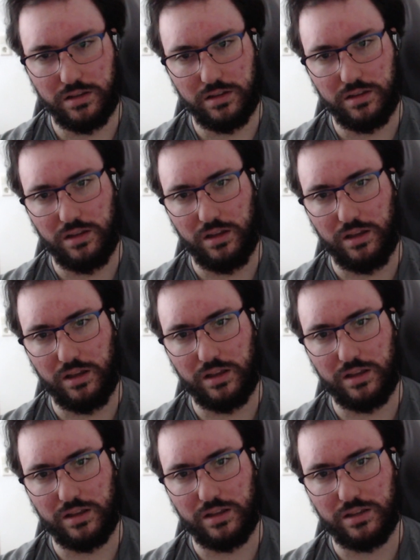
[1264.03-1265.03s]

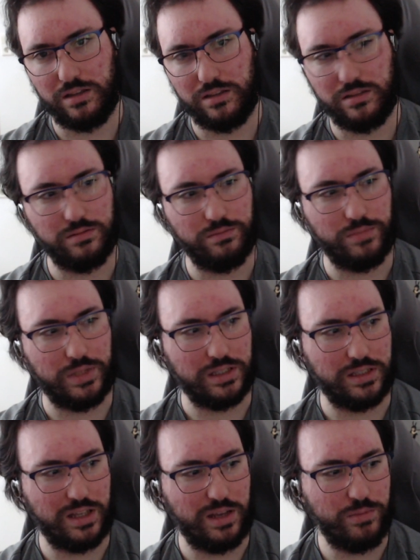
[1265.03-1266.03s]
but
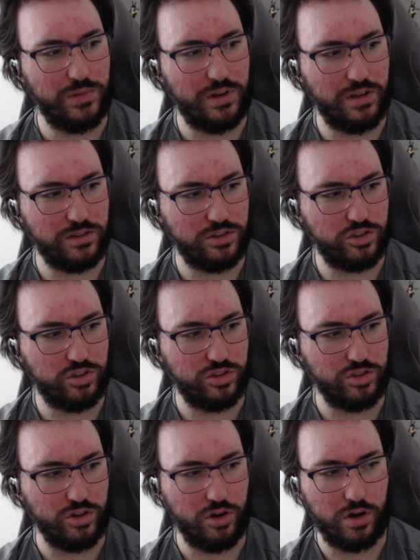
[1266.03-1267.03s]
I'm not
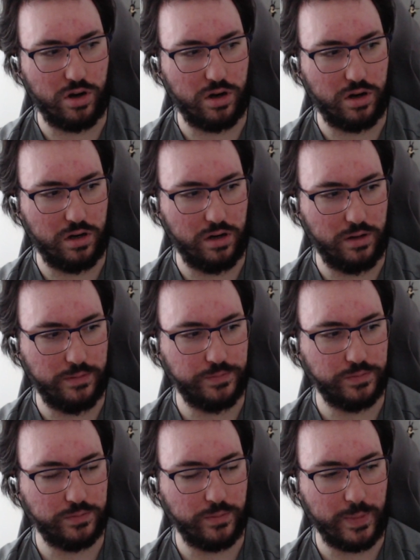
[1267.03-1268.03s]
sure.
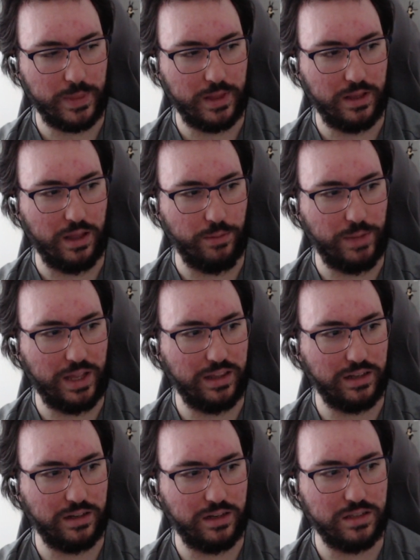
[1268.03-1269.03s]
I mean, I
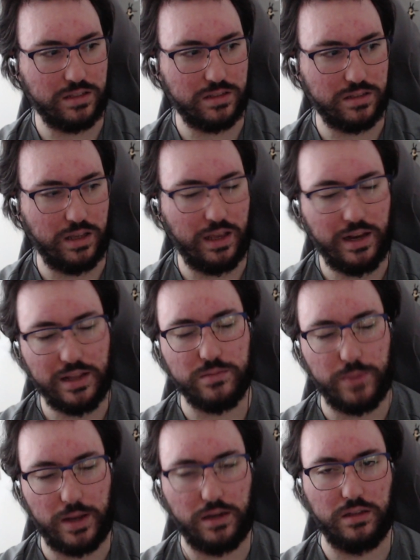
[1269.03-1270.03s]
think it is
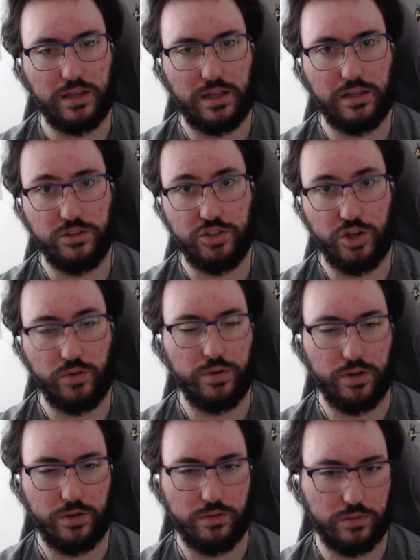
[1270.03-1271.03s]
better than
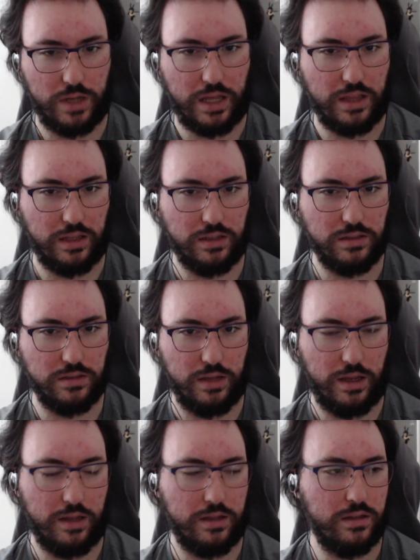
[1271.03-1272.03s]
Johto. I think,
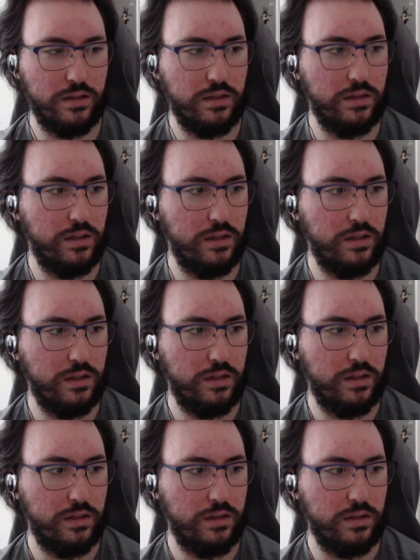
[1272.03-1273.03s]
yeah.
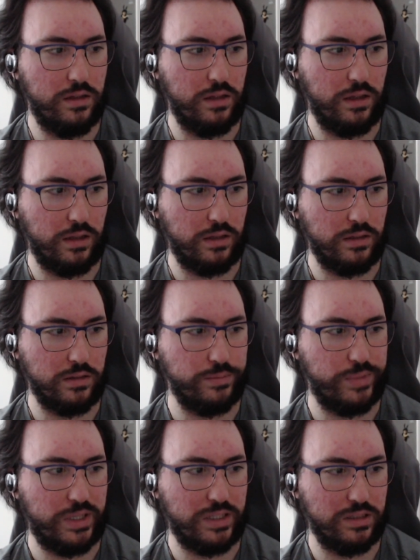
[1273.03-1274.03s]

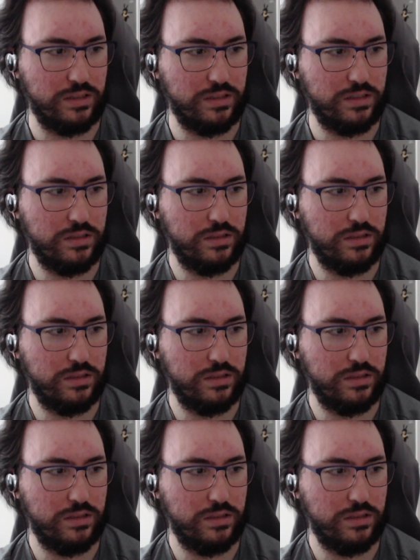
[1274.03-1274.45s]
But